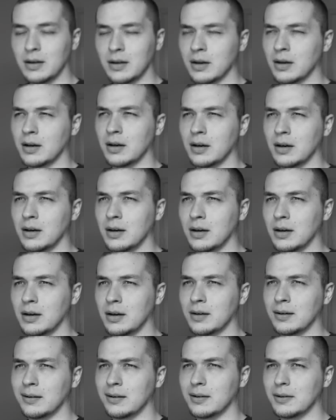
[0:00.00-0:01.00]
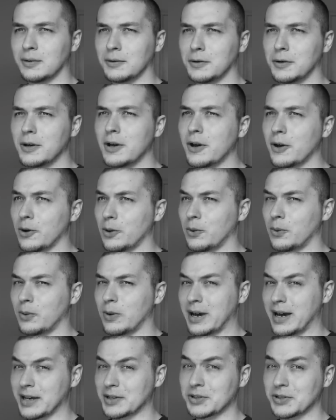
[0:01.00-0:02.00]

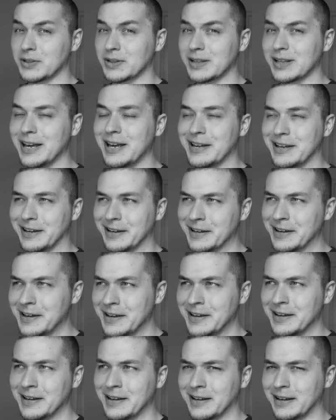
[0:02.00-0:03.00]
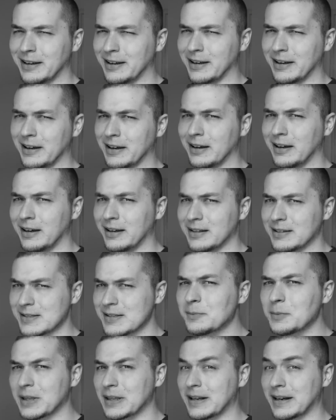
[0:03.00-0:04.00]
No, actually. It's
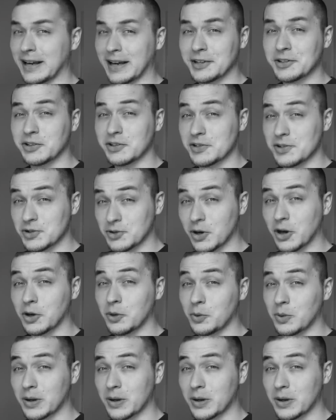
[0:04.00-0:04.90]
something that I actually struggle